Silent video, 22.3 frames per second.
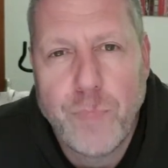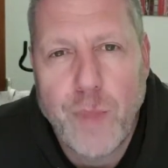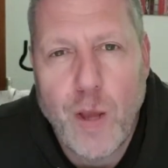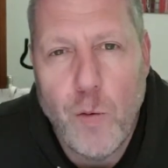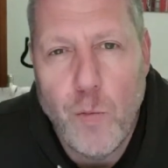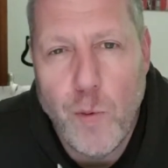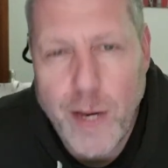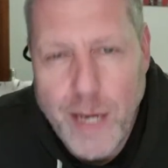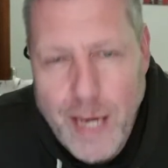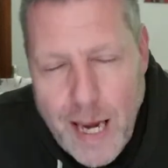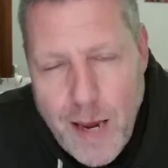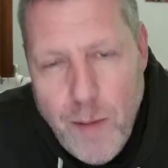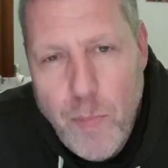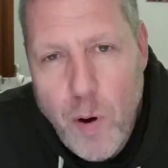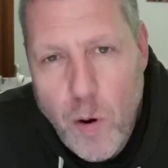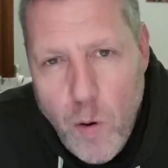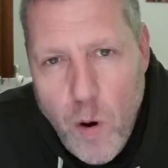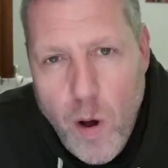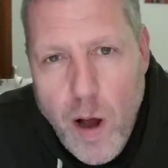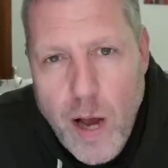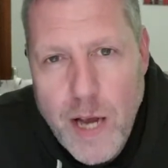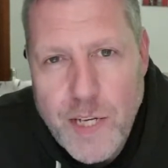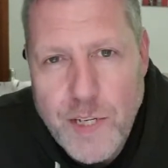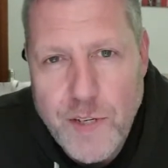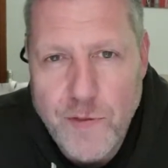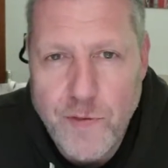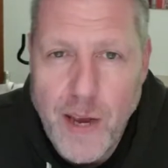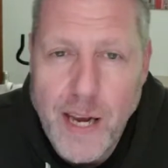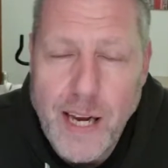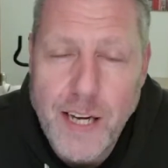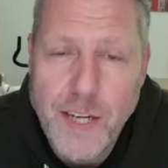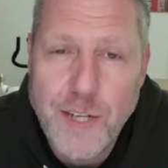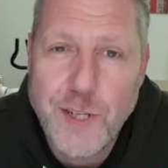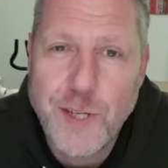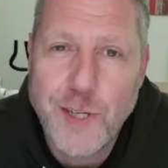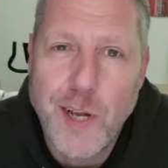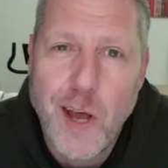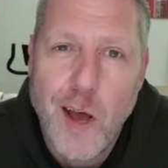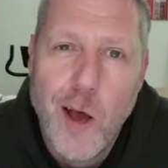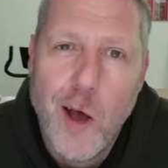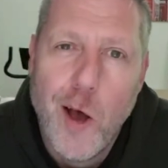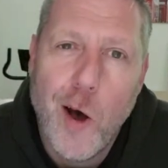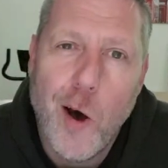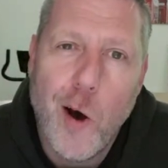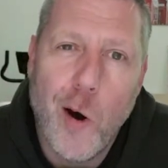And we keep our eyes fixed
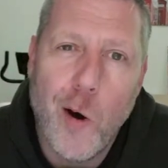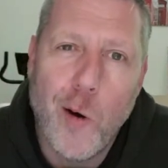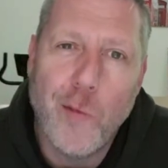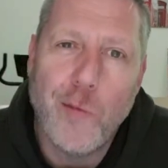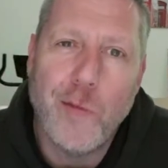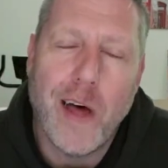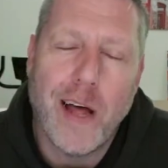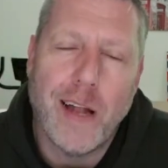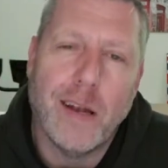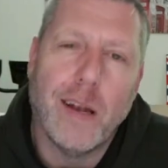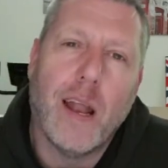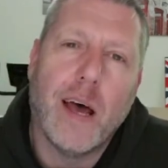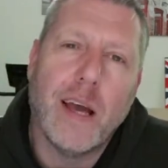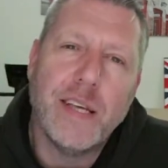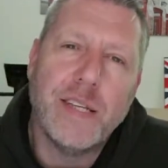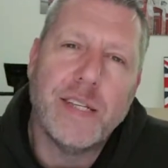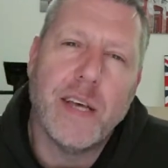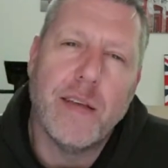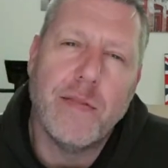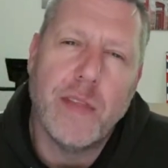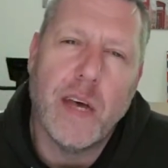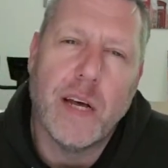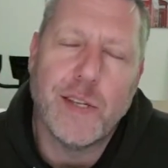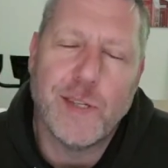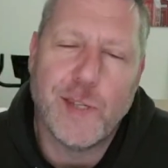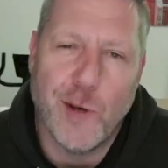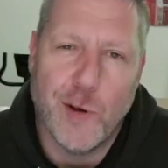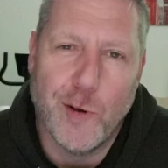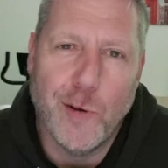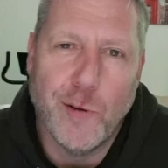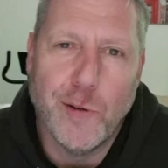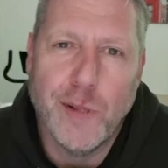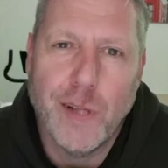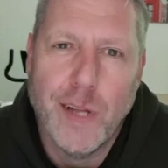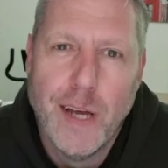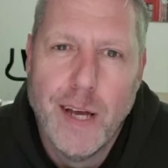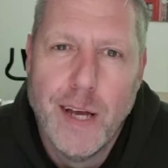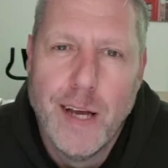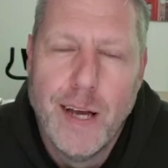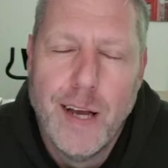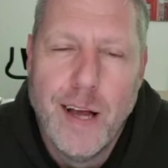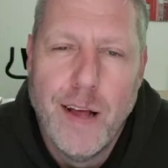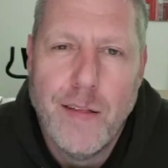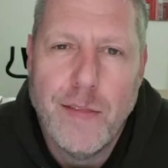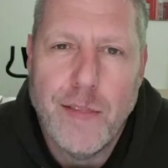on that light in that tunnel,
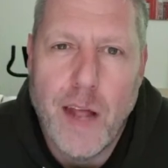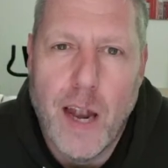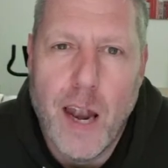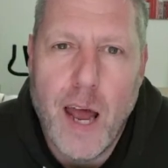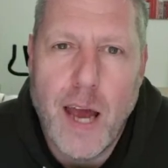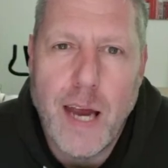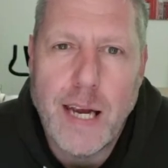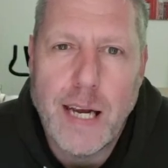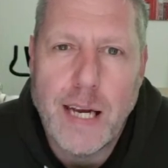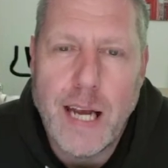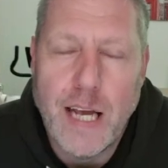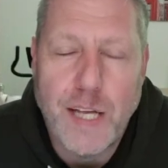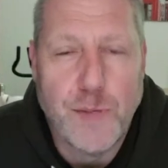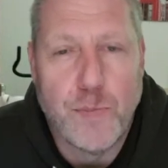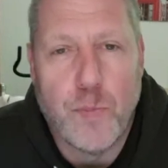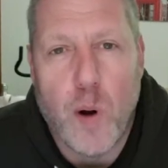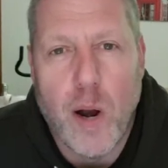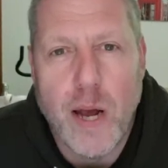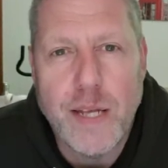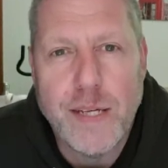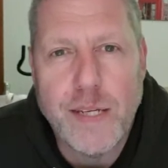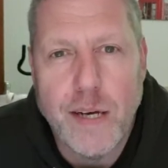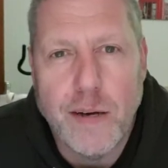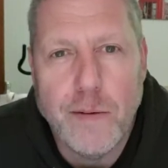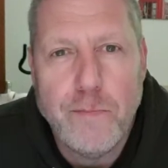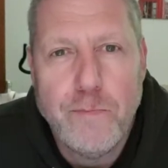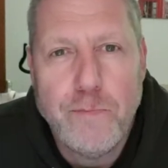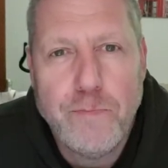the light gets brighter.